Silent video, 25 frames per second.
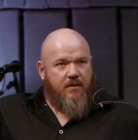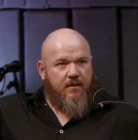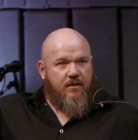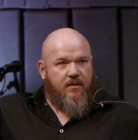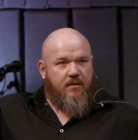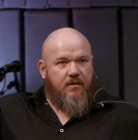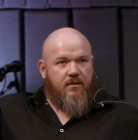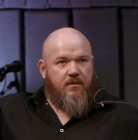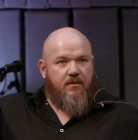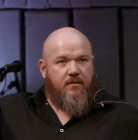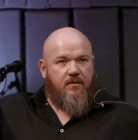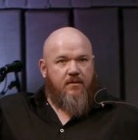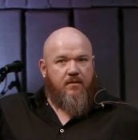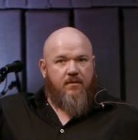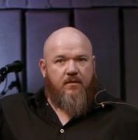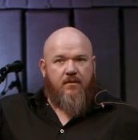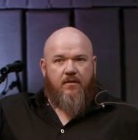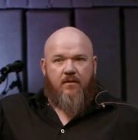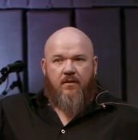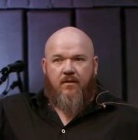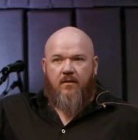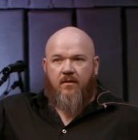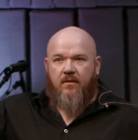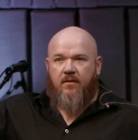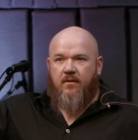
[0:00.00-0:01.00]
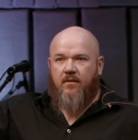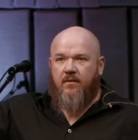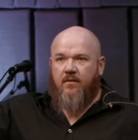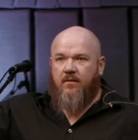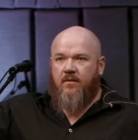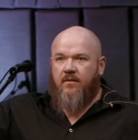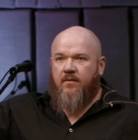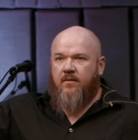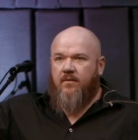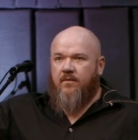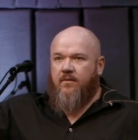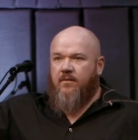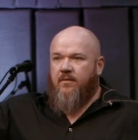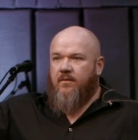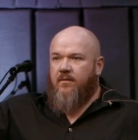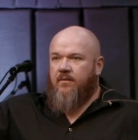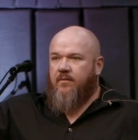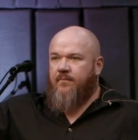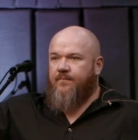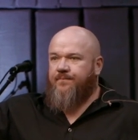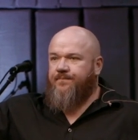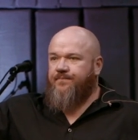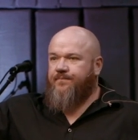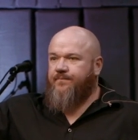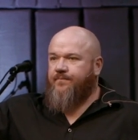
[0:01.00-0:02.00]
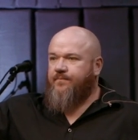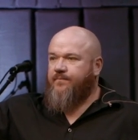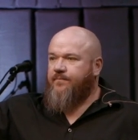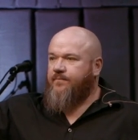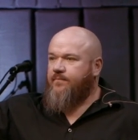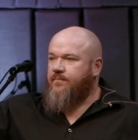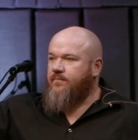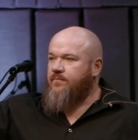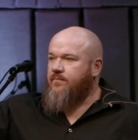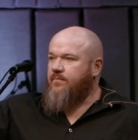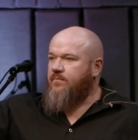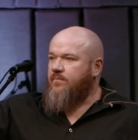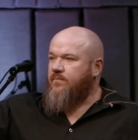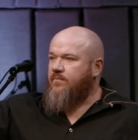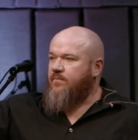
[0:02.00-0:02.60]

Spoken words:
(silence)